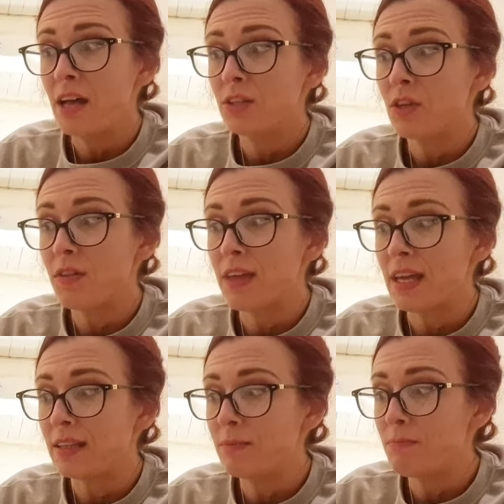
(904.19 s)
so
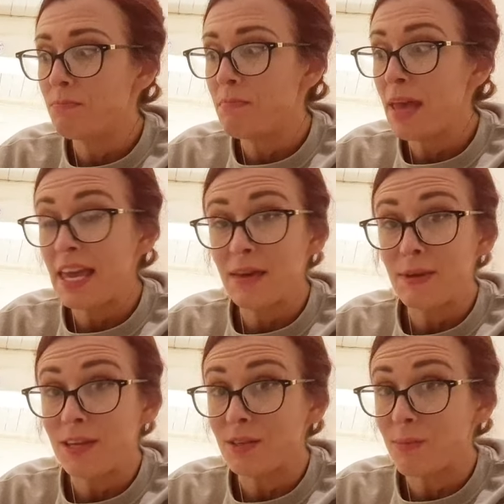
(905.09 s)
that
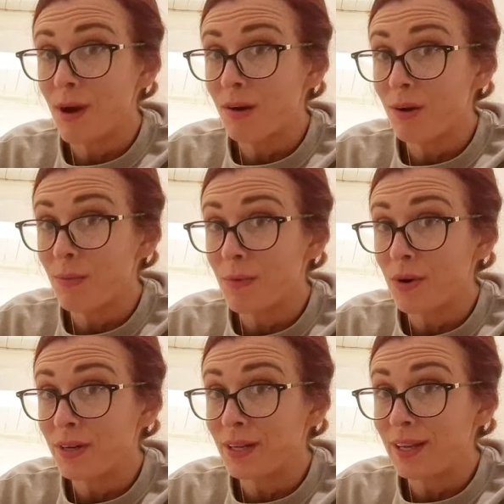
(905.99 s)
maybe tomorrow
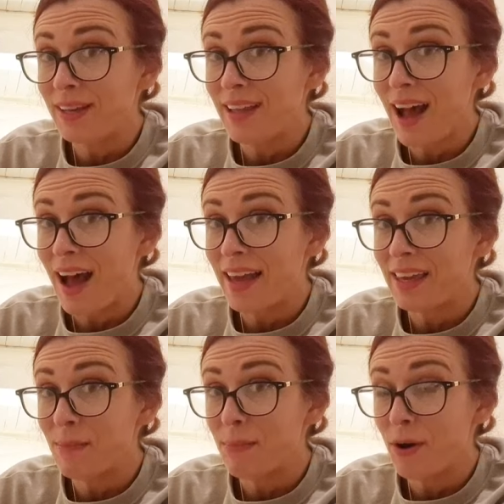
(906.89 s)
morning I
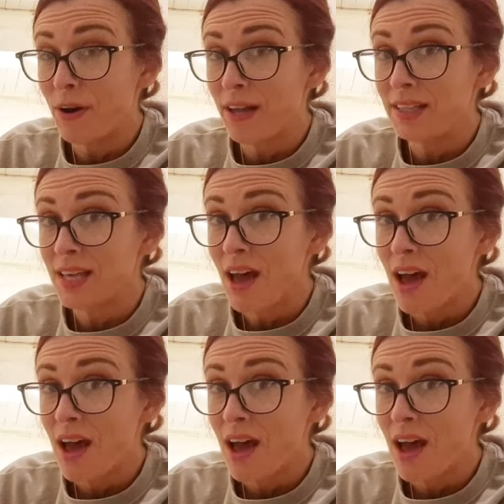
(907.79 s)
can put